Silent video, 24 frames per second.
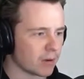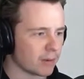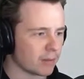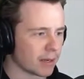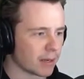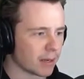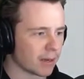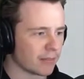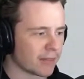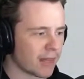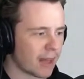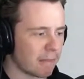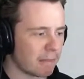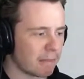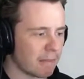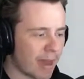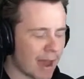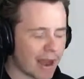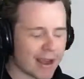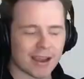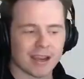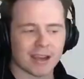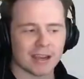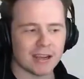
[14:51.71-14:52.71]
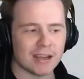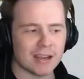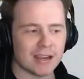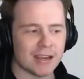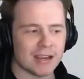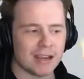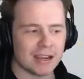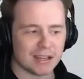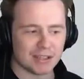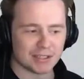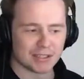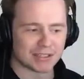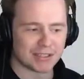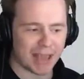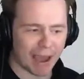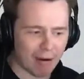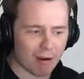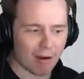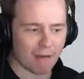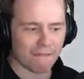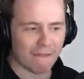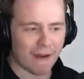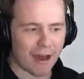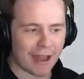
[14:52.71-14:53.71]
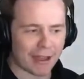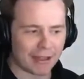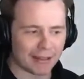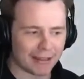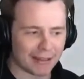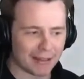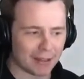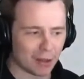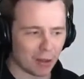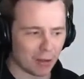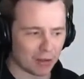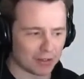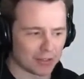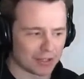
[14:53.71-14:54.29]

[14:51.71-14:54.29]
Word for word: Oh my god, that mech is terrifyingly close